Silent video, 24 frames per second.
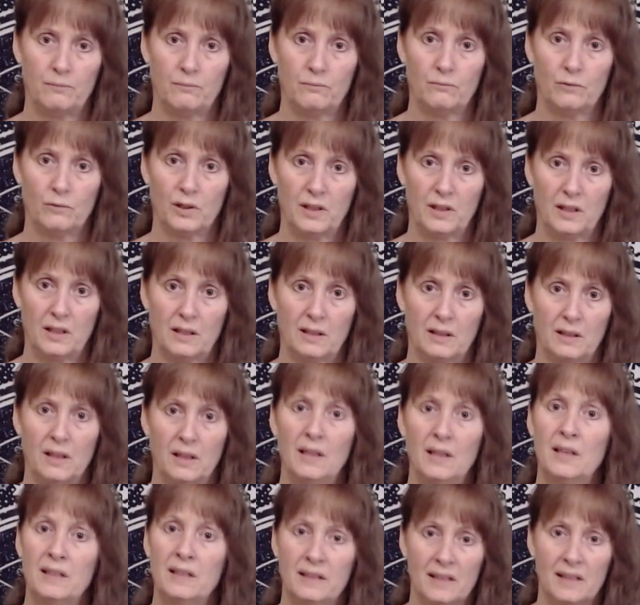And
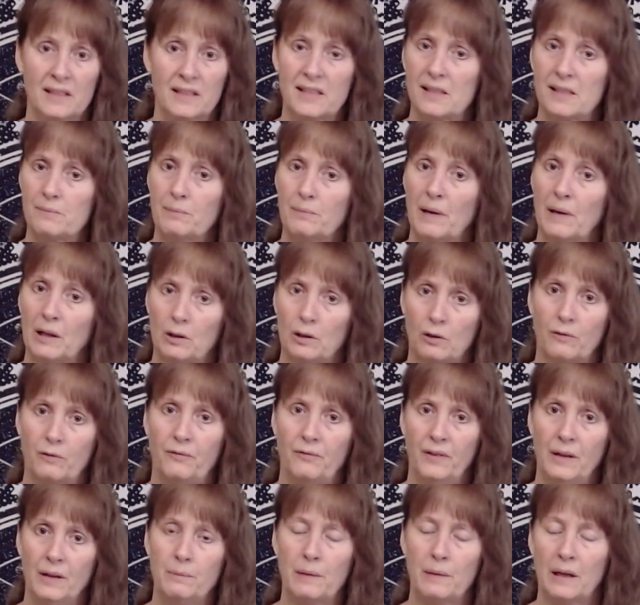this is male or
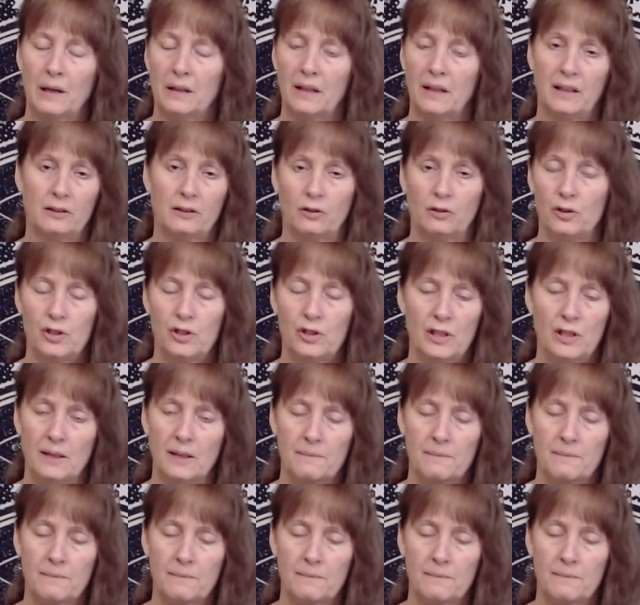female energy.